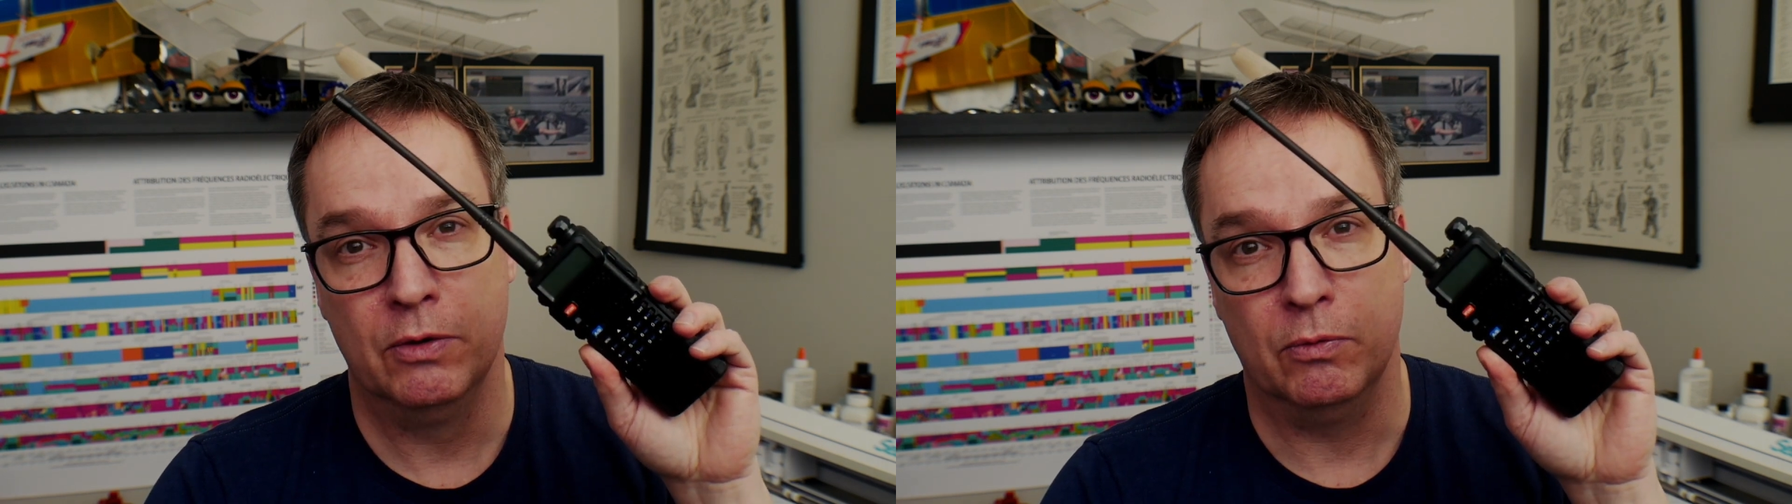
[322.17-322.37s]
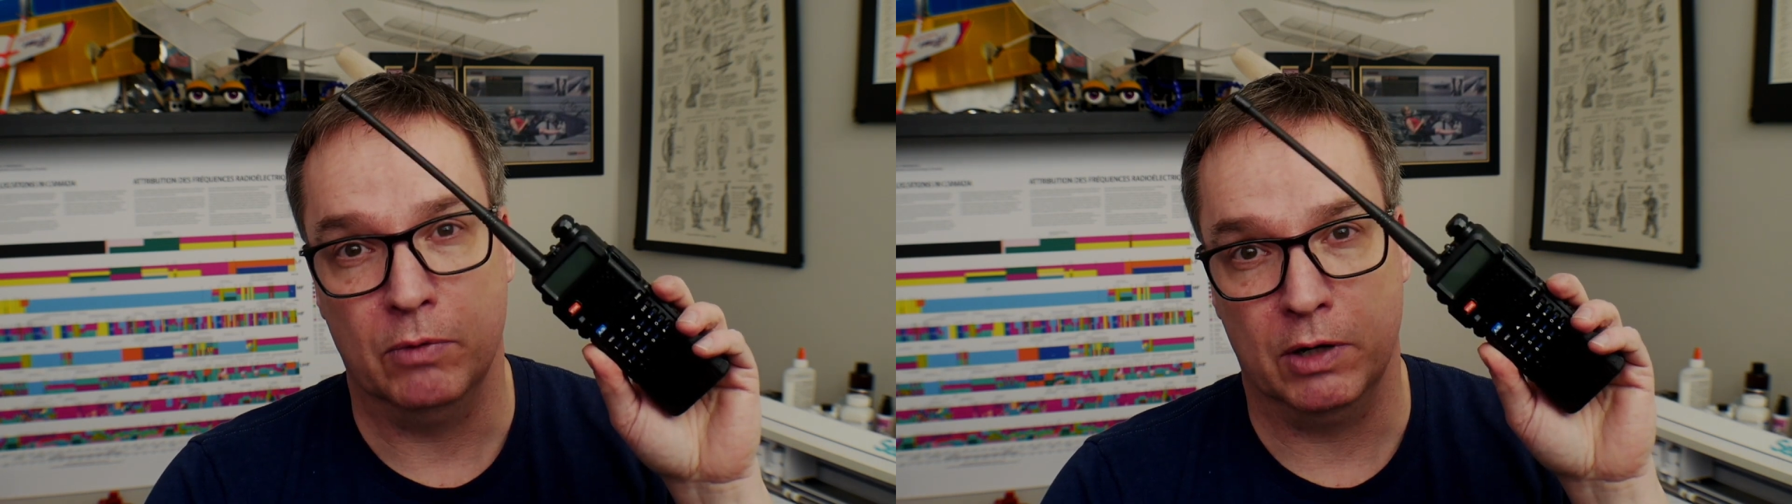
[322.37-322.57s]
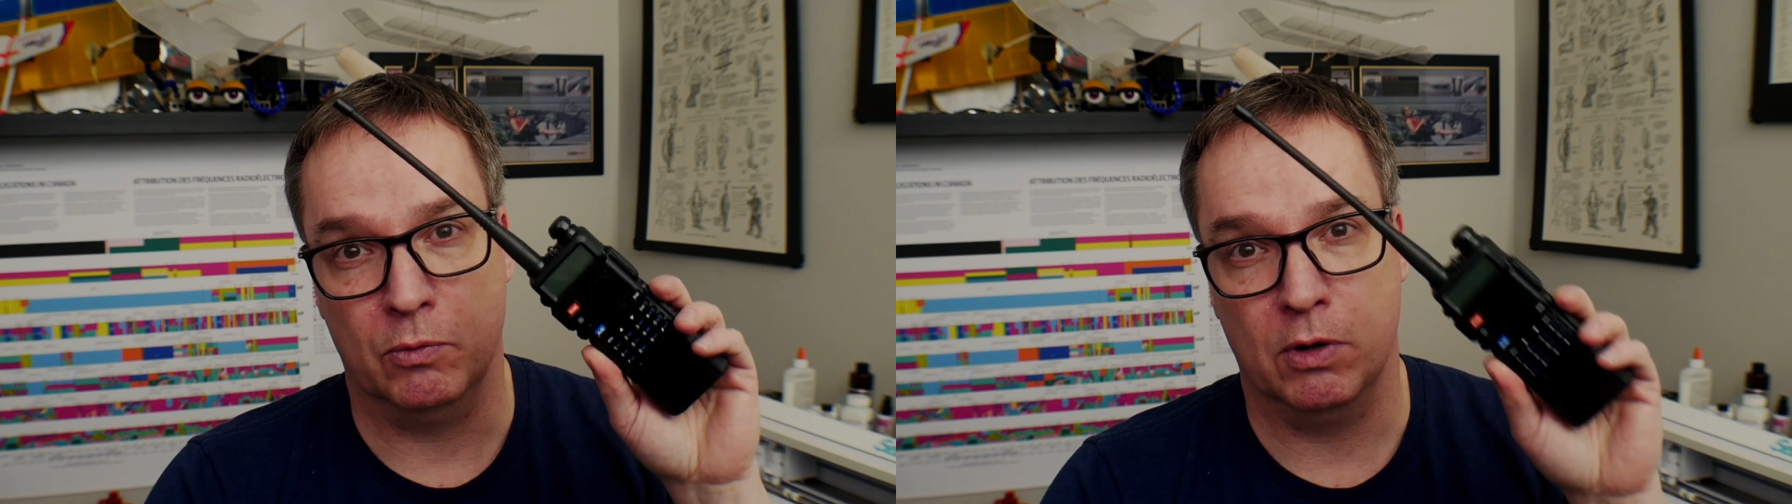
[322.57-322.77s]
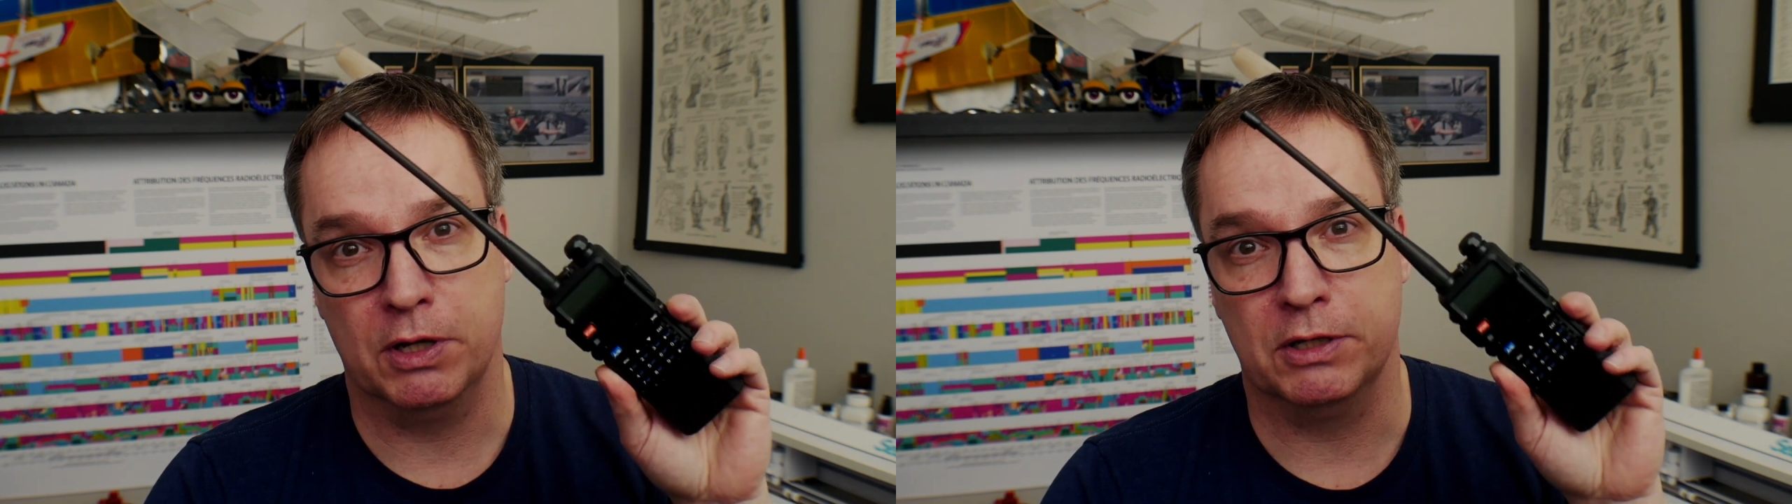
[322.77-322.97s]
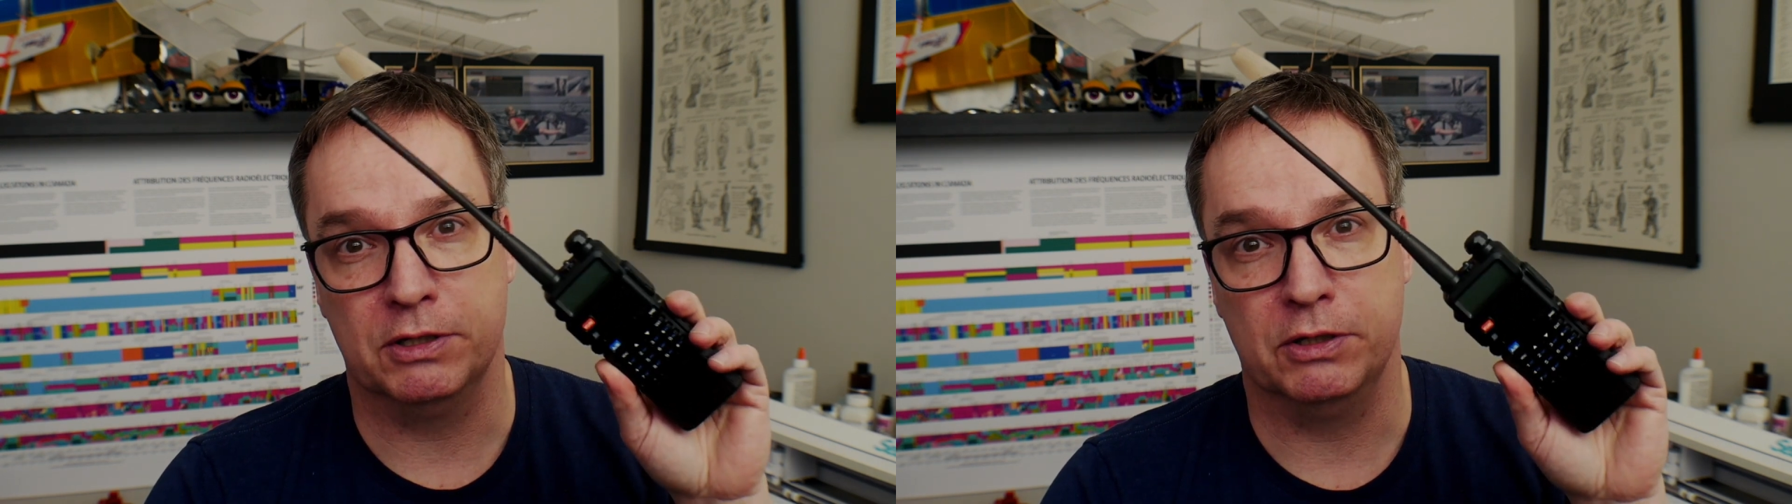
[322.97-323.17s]
What I want
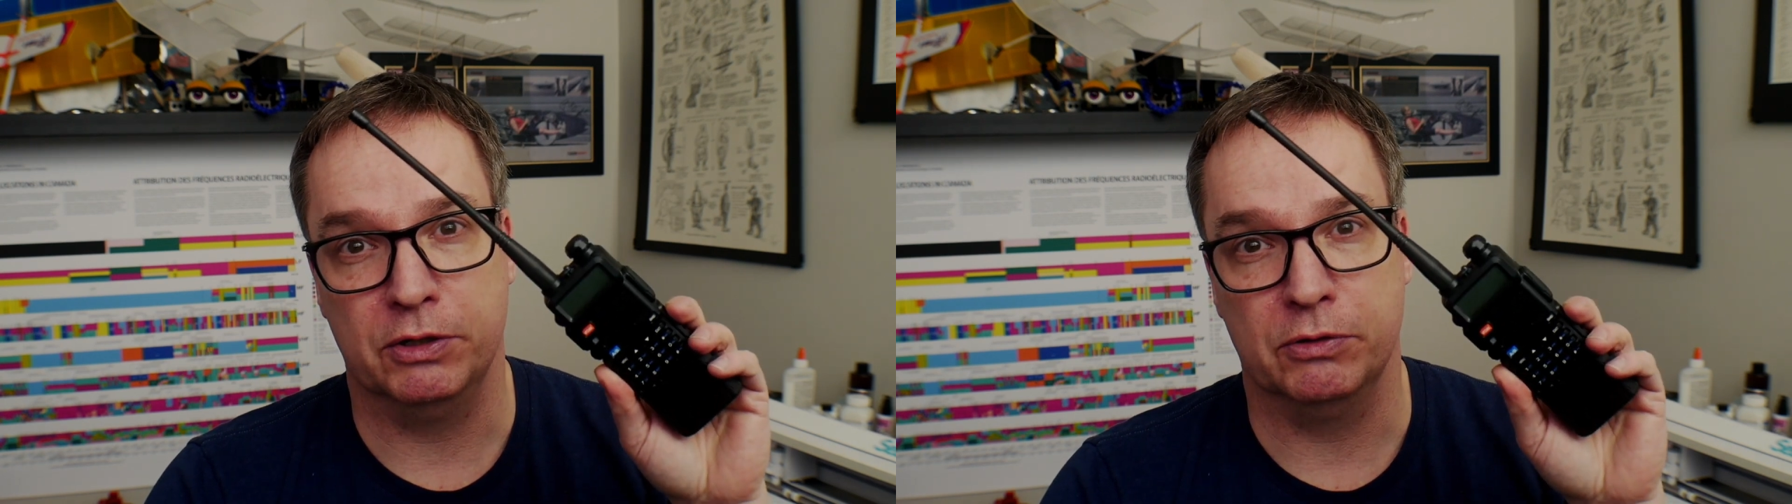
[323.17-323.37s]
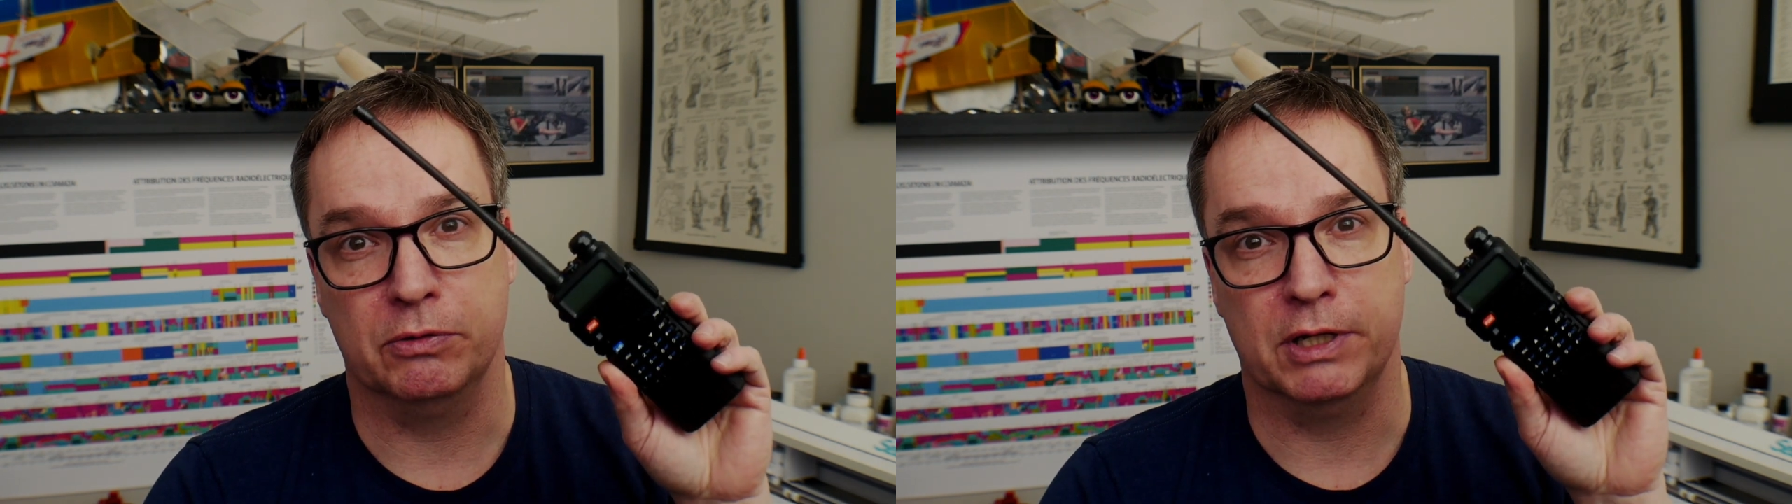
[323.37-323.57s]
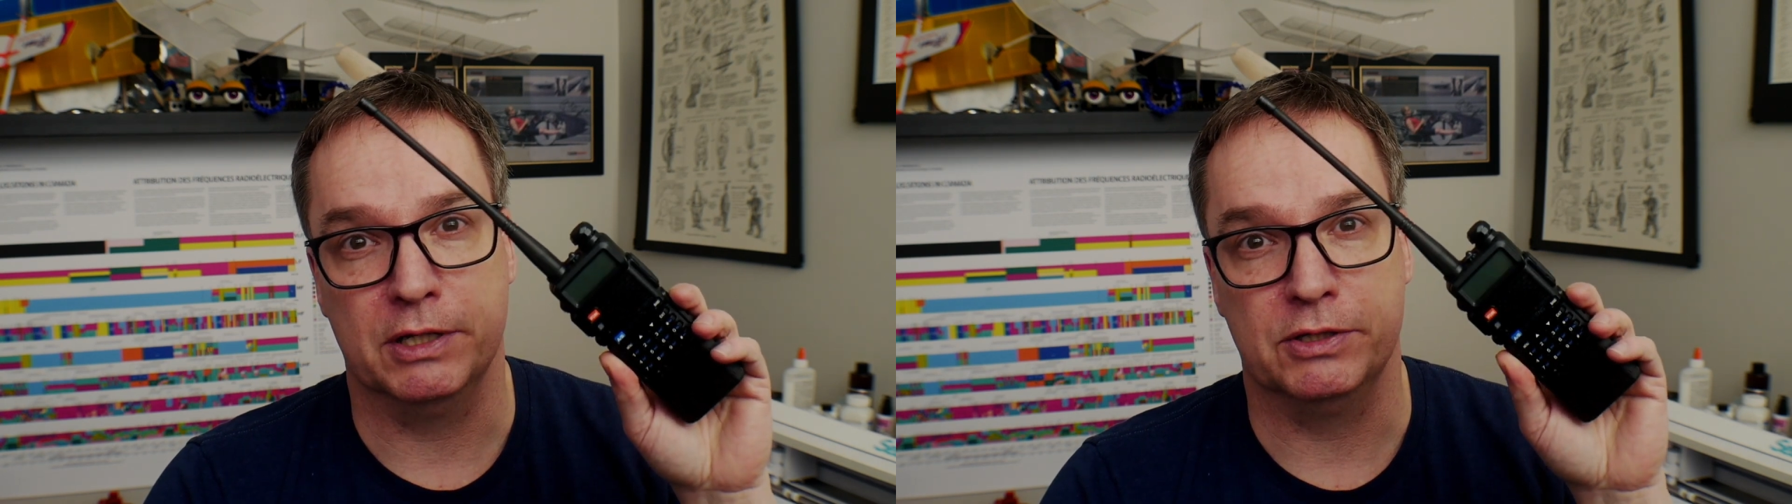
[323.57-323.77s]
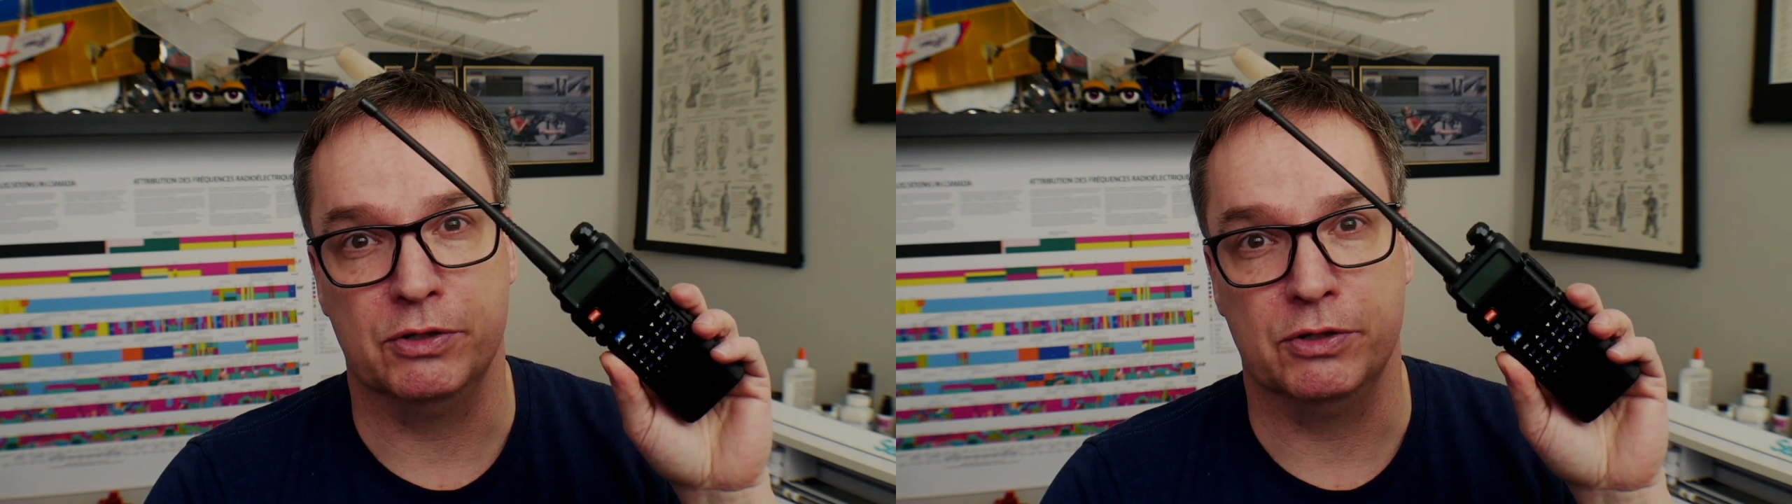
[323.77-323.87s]
you to do is